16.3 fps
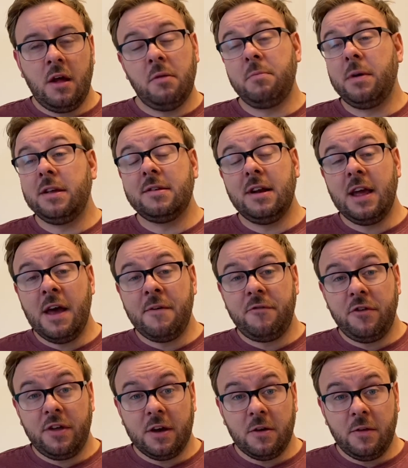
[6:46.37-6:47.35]
basically
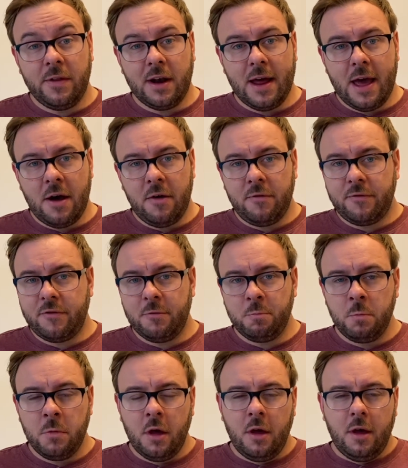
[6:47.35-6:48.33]
everything on the layout, from
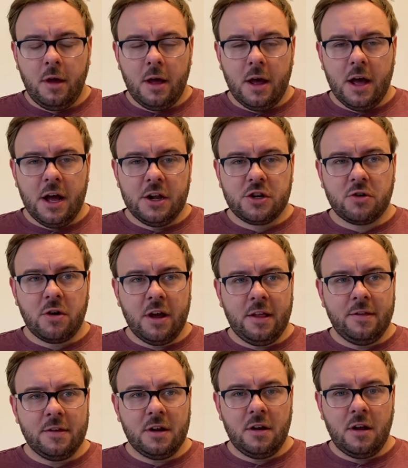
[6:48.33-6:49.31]

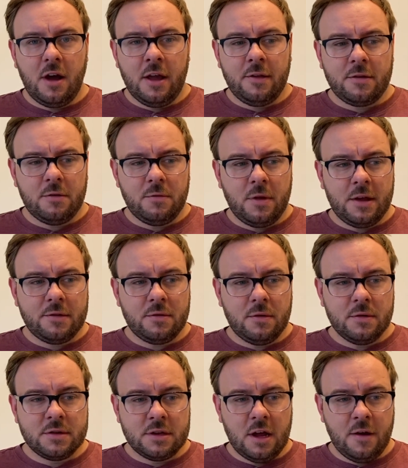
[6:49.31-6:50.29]
trains and lights and all that sort
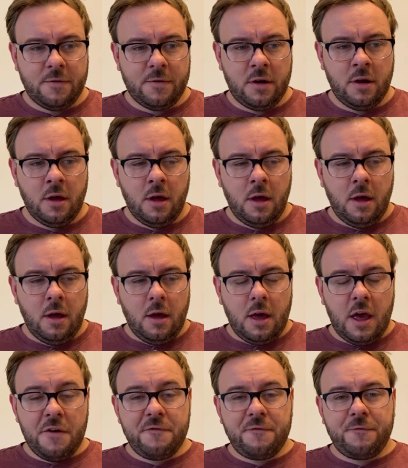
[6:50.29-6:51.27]
of stuff. And
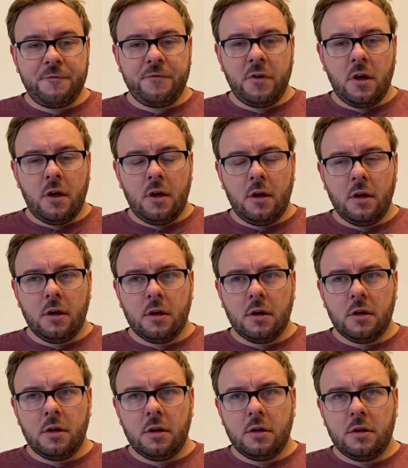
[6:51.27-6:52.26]
if
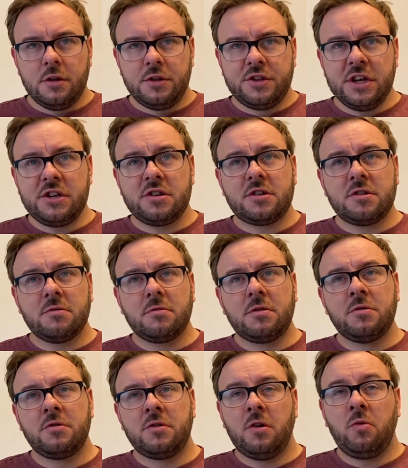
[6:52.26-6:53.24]
digital
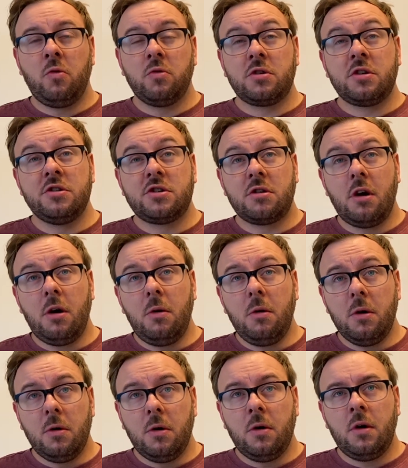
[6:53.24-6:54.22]
control
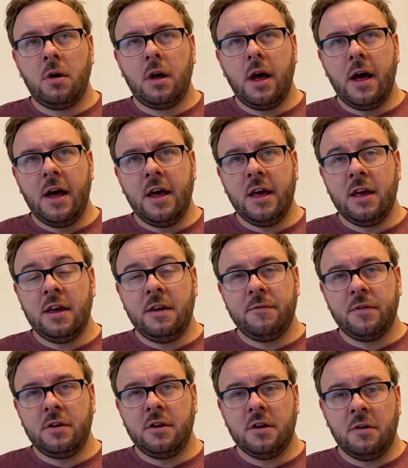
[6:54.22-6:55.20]
or
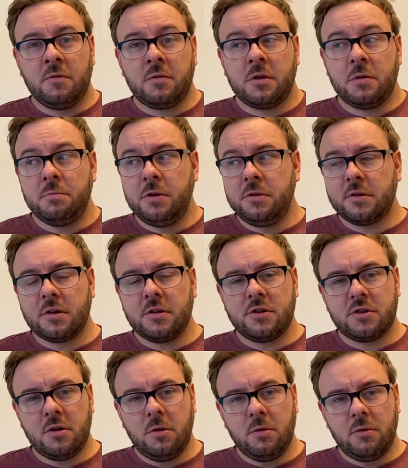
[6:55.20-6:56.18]
even computer
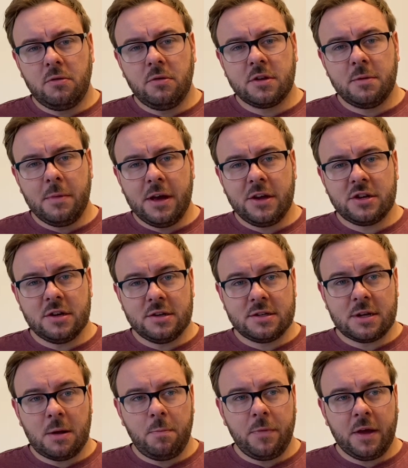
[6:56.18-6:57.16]
control or automation is
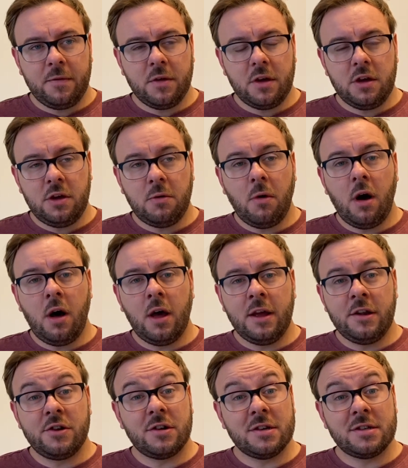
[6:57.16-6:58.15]
something that you are
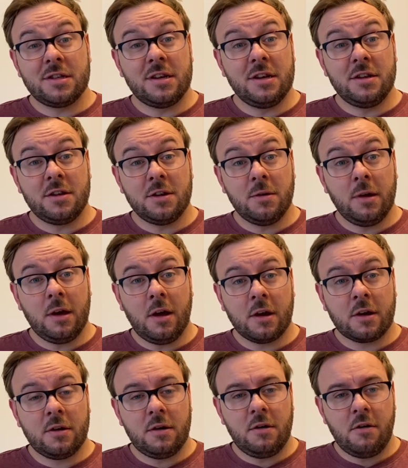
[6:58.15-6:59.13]
interested in doing, I
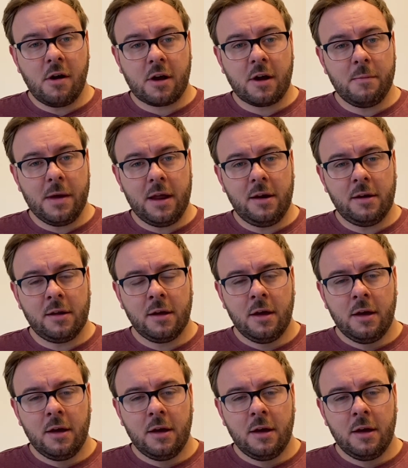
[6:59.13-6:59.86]
couldn't recommend